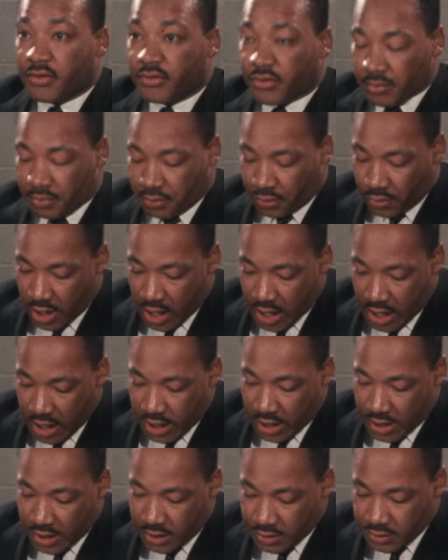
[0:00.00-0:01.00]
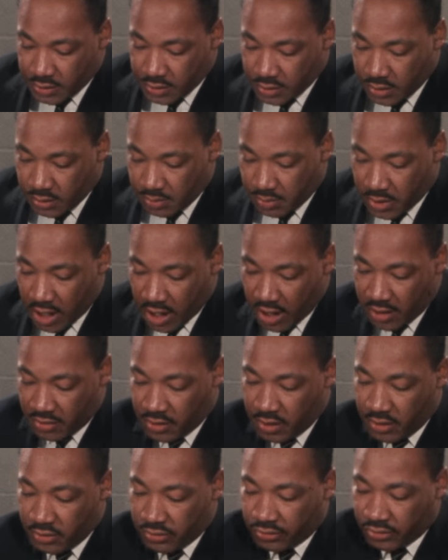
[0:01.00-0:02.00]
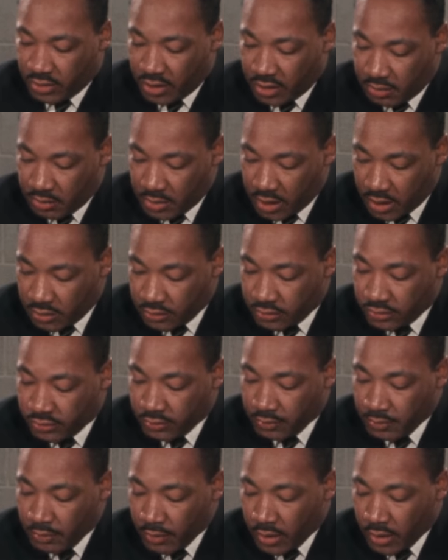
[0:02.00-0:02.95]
surprised by these sentiments